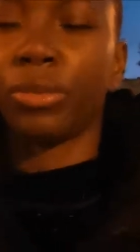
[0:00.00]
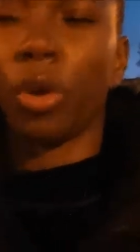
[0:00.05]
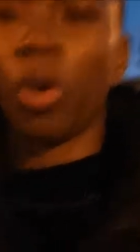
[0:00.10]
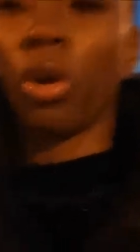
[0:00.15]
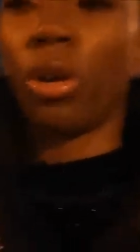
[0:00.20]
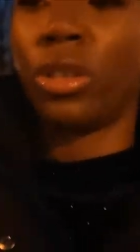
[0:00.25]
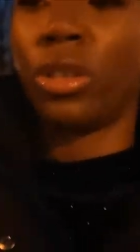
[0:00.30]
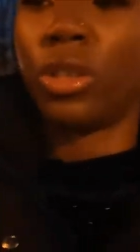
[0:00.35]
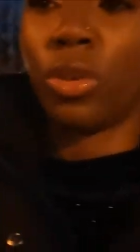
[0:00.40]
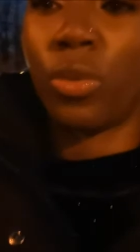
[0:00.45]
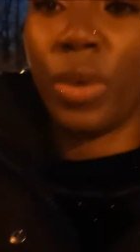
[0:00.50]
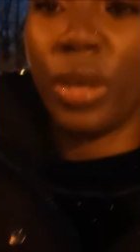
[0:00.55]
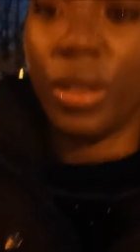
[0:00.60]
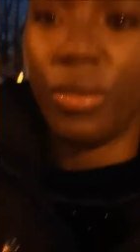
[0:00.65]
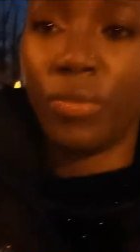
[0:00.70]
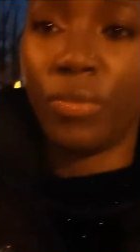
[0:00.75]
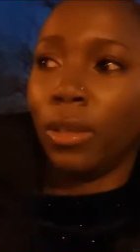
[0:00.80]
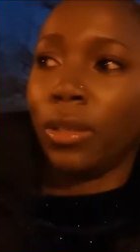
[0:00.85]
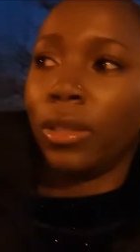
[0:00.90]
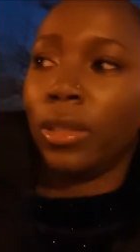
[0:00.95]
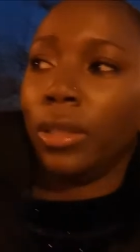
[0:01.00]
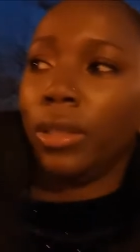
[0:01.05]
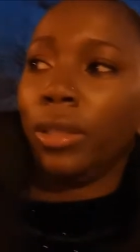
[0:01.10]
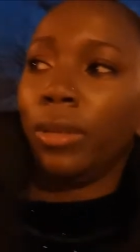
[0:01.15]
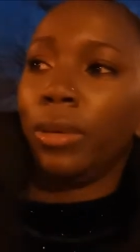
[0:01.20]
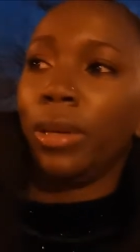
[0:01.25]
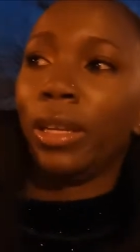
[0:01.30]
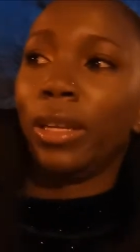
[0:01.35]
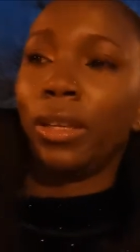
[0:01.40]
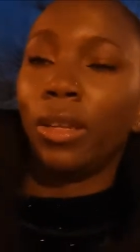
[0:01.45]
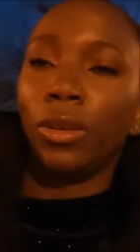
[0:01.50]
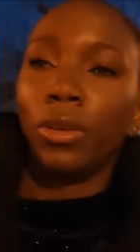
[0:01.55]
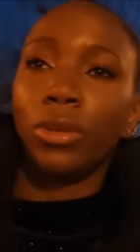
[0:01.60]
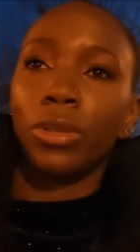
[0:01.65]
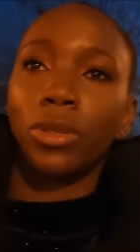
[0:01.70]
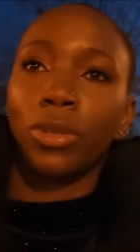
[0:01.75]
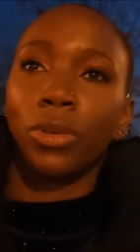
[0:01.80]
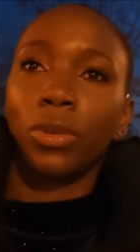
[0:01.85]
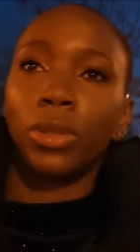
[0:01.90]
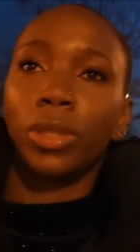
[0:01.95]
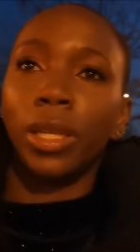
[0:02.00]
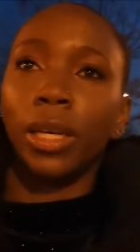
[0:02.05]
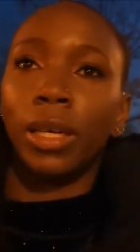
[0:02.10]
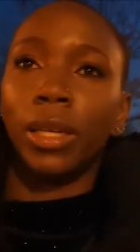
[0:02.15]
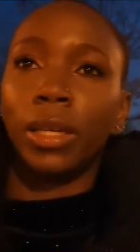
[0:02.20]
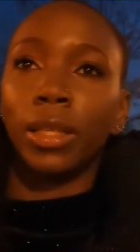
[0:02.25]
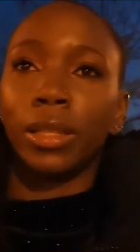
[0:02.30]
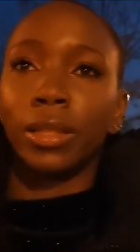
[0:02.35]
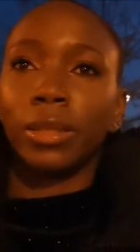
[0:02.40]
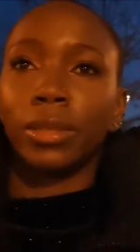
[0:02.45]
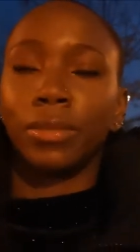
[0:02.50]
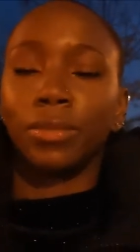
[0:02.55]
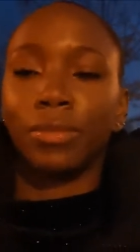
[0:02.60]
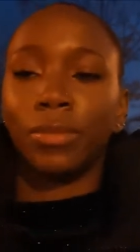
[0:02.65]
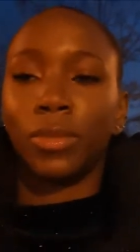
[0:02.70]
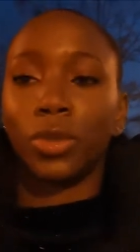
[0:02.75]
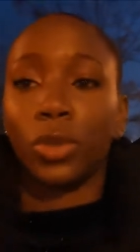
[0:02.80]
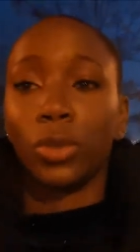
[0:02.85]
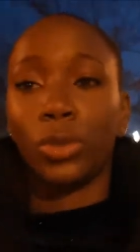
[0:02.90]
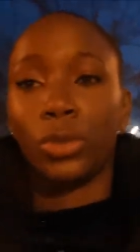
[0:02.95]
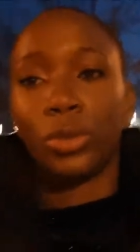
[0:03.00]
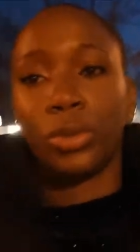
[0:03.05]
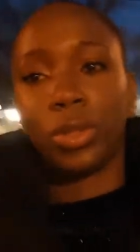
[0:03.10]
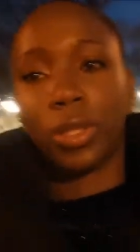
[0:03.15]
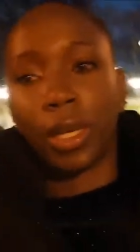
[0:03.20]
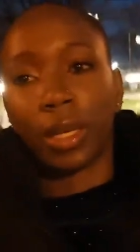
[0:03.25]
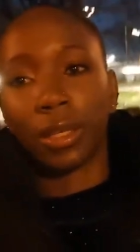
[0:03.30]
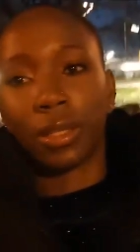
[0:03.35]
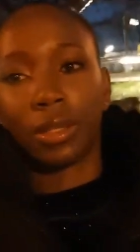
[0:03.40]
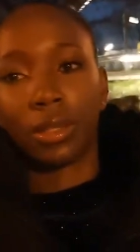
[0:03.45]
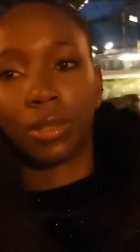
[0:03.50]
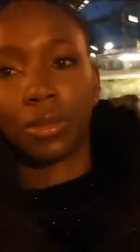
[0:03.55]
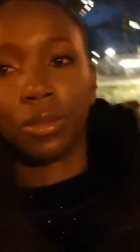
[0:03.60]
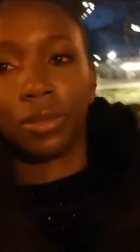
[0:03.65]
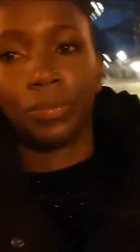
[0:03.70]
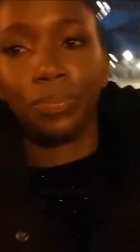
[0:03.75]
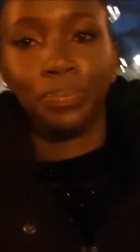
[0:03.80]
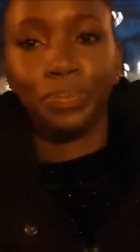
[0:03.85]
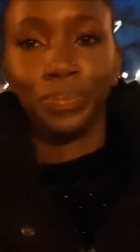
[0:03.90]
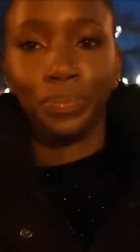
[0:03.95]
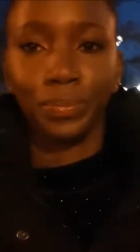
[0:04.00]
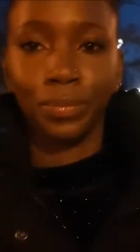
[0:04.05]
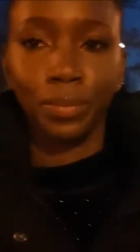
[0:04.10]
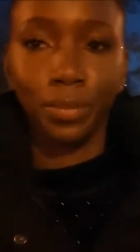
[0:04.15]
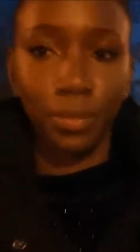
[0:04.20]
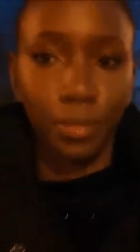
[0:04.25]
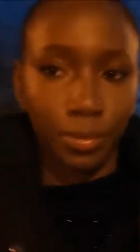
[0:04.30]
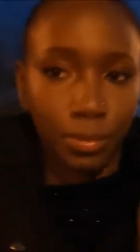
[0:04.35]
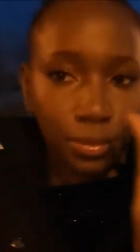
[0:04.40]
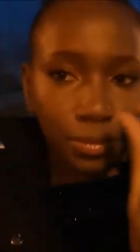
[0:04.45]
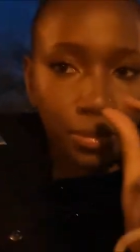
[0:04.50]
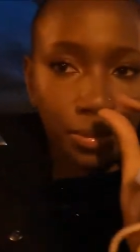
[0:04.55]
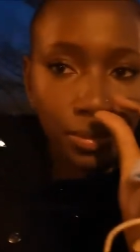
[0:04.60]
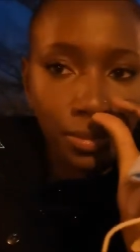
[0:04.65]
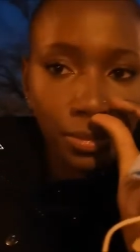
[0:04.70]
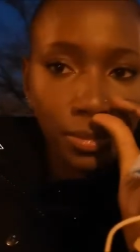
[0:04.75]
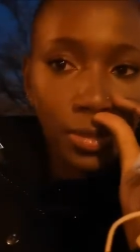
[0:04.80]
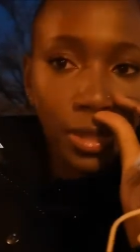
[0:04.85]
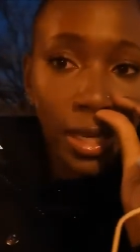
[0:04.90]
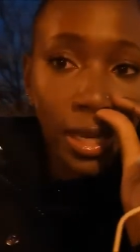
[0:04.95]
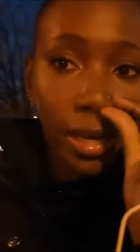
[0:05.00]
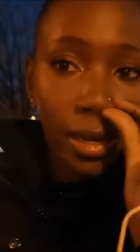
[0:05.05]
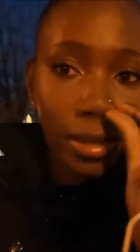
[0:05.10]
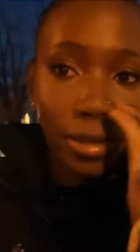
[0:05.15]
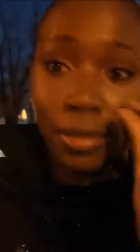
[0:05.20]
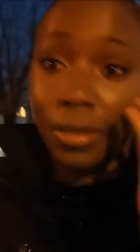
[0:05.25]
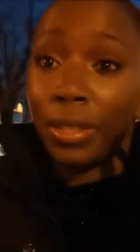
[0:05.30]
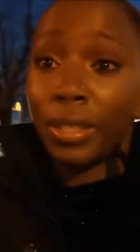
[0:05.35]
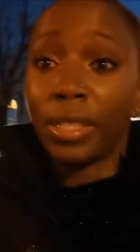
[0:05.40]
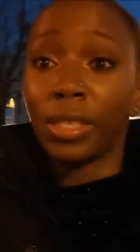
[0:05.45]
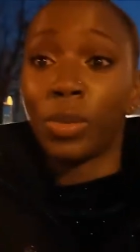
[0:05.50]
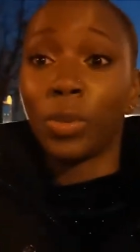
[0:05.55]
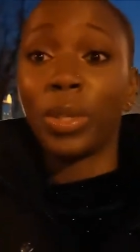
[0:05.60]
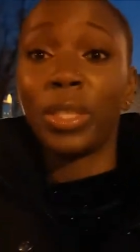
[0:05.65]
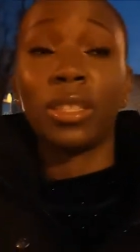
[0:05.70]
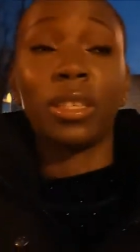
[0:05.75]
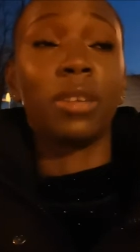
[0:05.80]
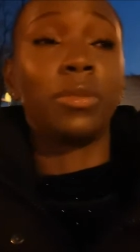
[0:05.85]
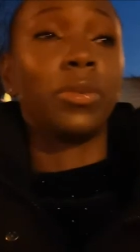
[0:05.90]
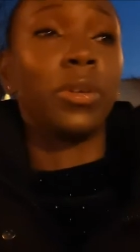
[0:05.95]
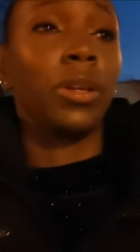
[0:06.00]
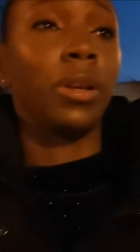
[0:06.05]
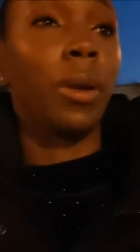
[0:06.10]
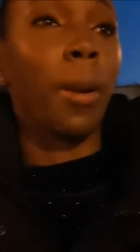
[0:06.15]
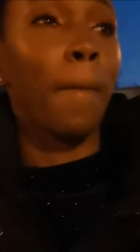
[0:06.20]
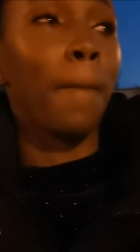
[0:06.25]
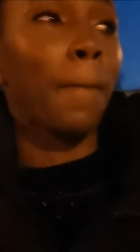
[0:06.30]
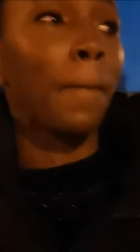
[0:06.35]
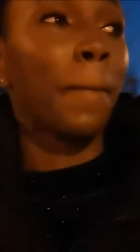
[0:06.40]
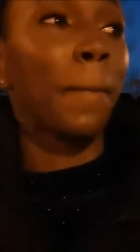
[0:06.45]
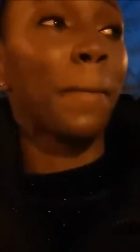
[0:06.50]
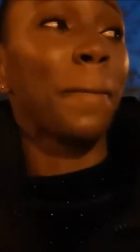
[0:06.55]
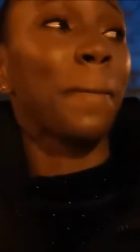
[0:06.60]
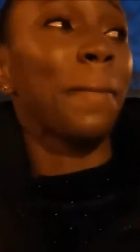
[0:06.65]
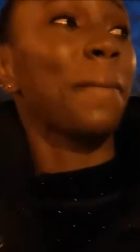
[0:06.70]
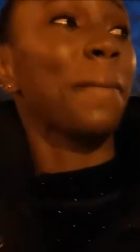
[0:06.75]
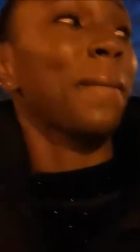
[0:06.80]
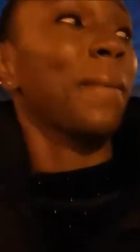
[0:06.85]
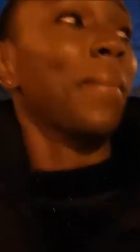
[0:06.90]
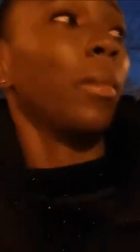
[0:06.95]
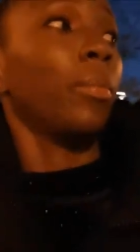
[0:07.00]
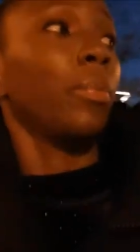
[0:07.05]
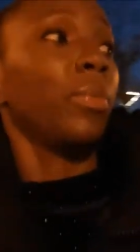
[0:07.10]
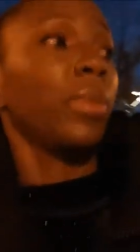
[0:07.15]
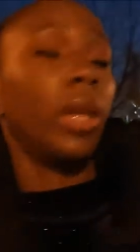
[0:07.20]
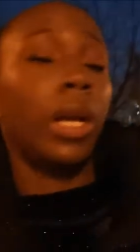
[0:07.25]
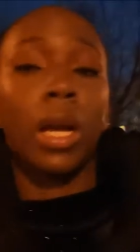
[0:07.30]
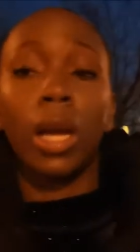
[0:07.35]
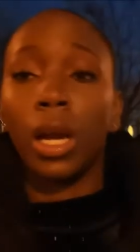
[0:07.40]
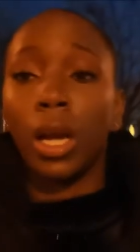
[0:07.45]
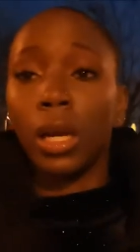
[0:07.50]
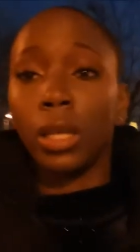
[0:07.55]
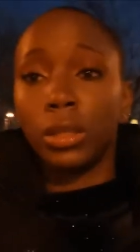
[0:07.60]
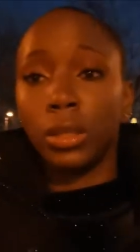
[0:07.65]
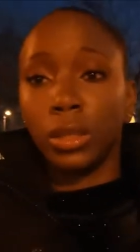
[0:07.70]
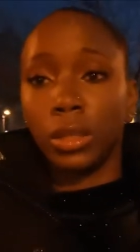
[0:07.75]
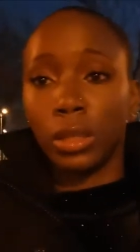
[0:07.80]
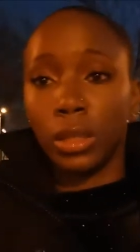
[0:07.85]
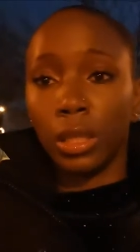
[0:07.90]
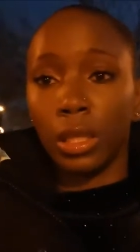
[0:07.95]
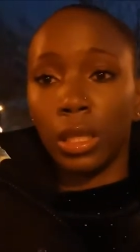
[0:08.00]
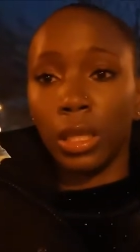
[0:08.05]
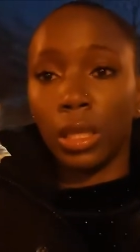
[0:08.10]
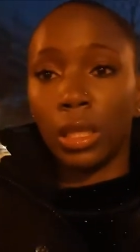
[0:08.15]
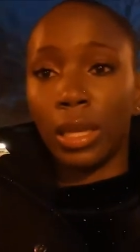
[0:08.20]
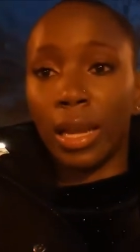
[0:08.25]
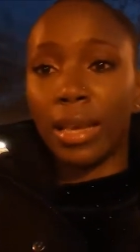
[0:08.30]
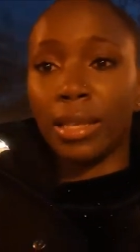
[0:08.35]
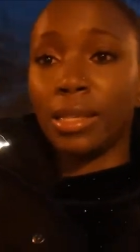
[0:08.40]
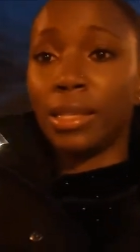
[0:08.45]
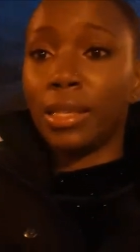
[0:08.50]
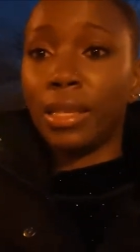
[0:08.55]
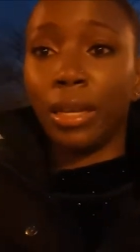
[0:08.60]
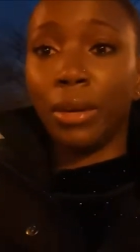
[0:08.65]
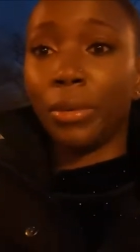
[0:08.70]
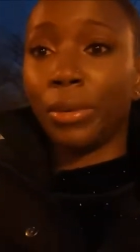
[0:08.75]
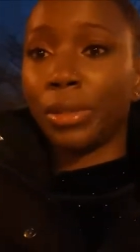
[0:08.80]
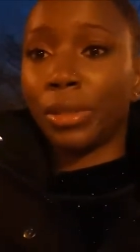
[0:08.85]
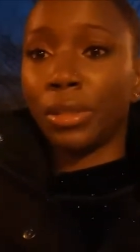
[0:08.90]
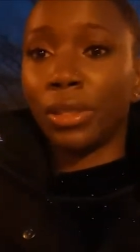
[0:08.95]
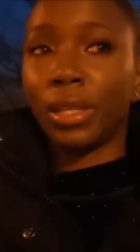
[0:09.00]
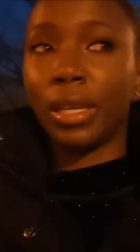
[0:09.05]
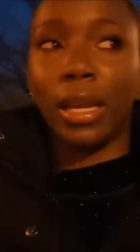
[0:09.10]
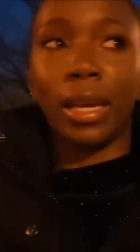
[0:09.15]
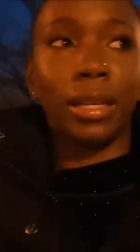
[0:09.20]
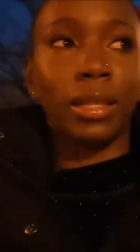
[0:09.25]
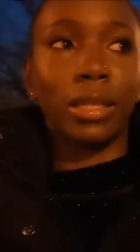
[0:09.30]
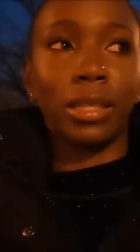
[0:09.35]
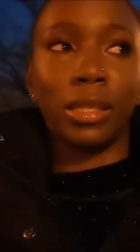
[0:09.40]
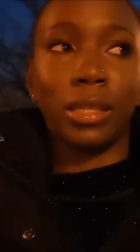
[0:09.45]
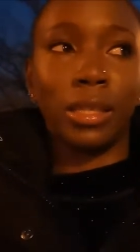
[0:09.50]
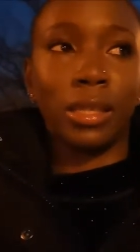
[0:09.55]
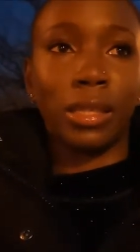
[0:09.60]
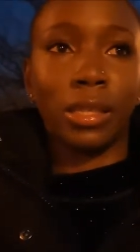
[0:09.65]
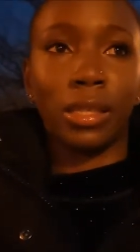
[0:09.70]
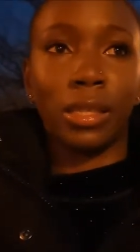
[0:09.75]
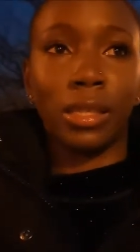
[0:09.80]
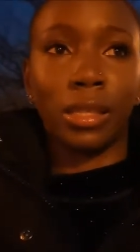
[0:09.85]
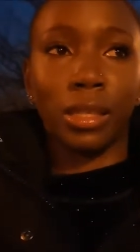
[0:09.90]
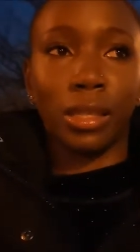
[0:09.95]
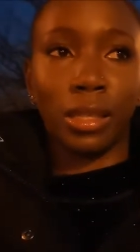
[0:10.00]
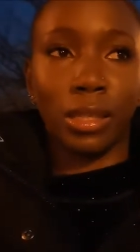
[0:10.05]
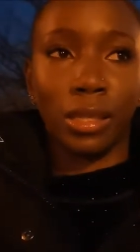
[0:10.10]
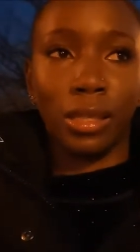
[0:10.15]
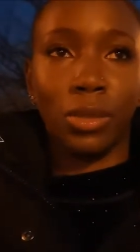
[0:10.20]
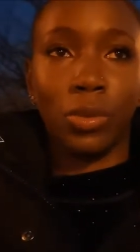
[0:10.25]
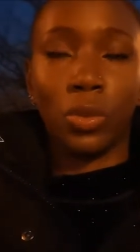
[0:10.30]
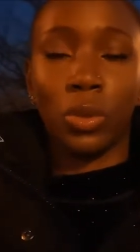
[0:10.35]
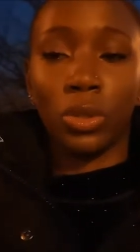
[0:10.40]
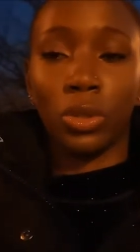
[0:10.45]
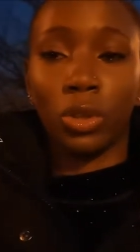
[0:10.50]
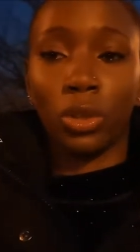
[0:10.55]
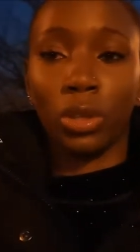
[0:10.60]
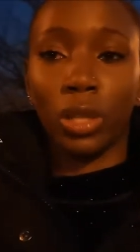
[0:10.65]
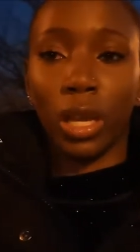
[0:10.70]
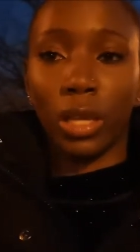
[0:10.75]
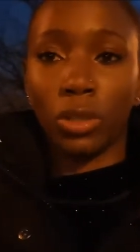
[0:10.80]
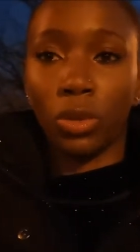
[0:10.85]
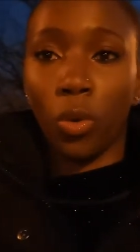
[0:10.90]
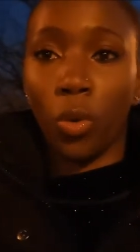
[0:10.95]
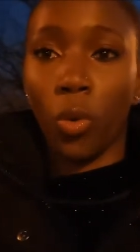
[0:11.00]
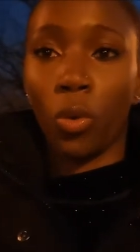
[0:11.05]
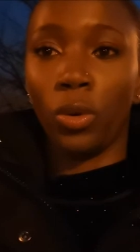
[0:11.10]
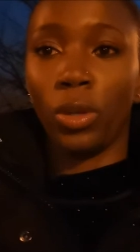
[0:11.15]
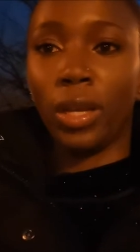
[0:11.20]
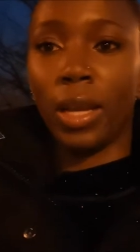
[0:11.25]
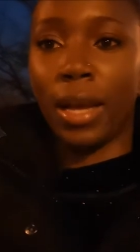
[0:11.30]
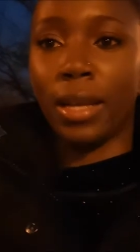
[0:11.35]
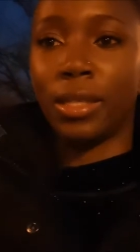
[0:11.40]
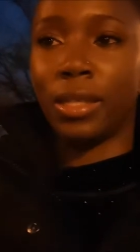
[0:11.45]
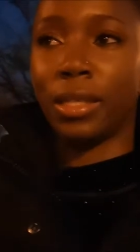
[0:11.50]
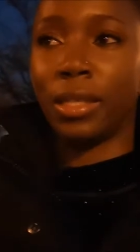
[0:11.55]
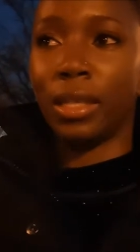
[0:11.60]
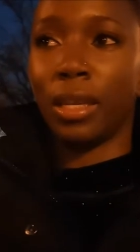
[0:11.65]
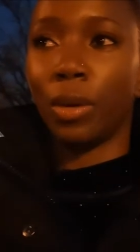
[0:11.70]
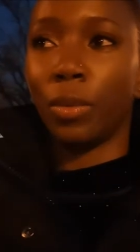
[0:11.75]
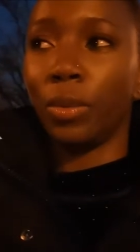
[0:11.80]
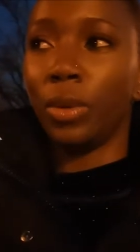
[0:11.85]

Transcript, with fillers: Oh, it's already o'clock and it looks so dark, so so dark. So yeah, this is winter for you. And uh, last year was not like this. It was not that cold last year.